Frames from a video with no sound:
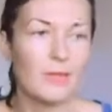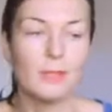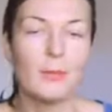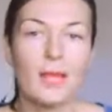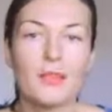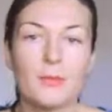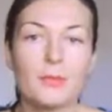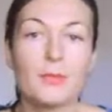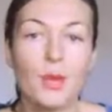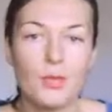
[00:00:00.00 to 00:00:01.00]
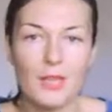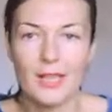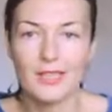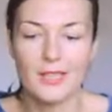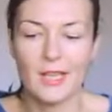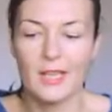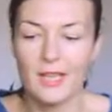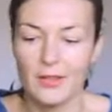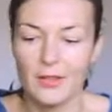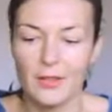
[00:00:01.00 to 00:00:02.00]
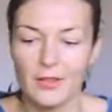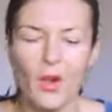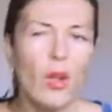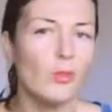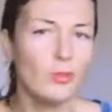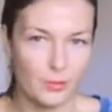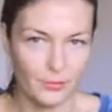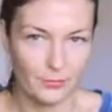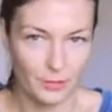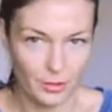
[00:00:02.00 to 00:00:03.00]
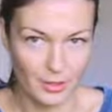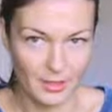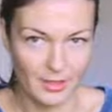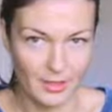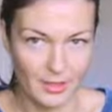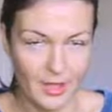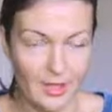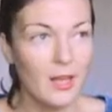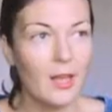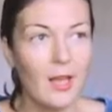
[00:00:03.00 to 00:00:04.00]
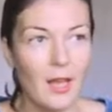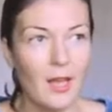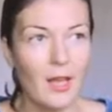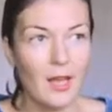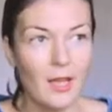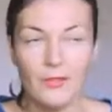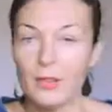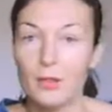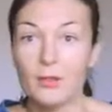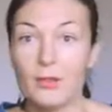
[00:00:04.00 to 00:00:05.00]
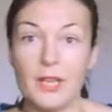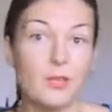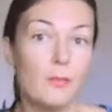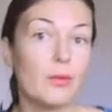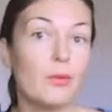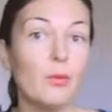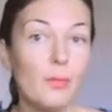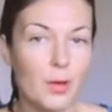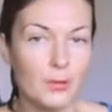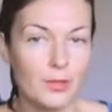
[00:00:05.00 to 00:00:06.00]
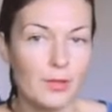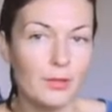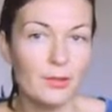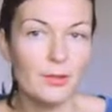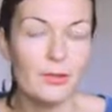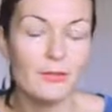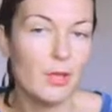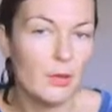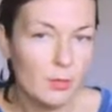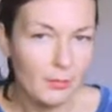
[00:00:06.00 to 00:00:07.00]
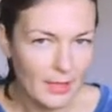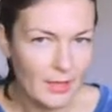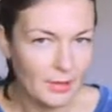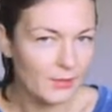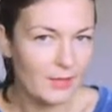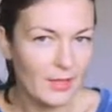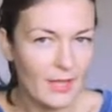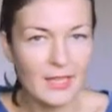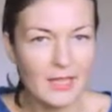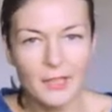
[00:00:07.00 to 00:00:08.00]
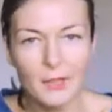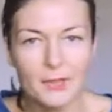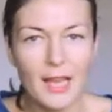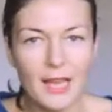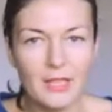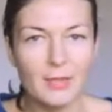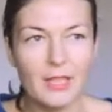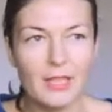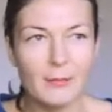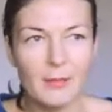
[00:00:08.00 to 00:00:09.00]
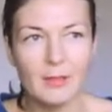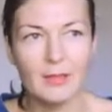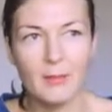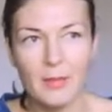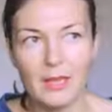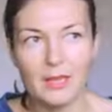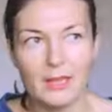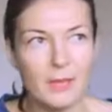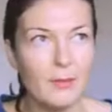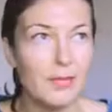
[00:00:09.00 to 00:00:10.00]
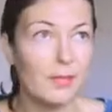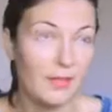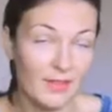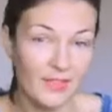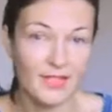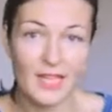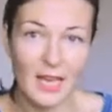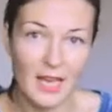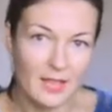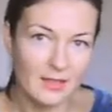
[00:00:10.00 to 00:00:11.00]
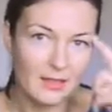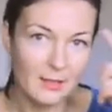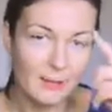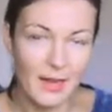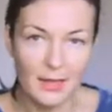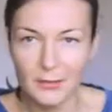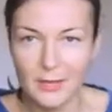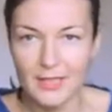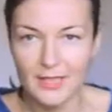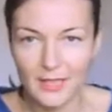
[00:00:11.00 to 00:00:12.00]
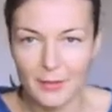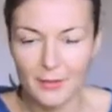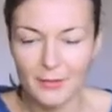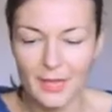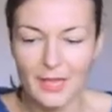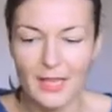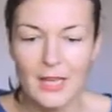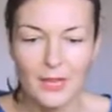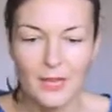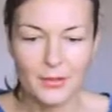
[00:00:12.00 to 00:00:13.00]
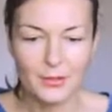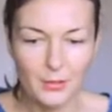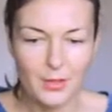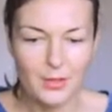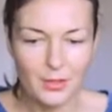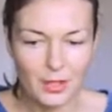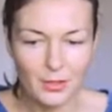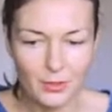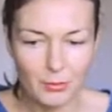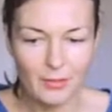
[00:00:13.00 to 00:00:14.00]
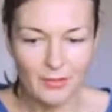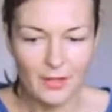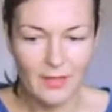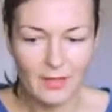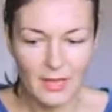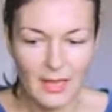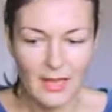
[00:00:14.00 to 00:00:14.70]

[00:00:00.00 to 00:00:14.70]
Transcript: not platforms, projects, for all sorts of projects, even to create super cool posts on social media or something like that. So sky is really the limit, not even the sky, the mind really is the limit, right? So much you can do with it.